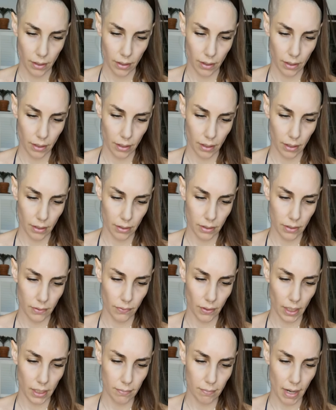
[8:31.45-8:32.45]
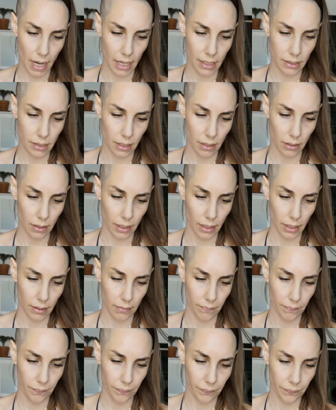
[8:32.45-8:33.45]
the divine
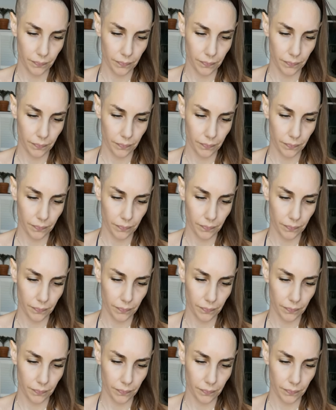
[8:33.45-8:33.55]
masculine.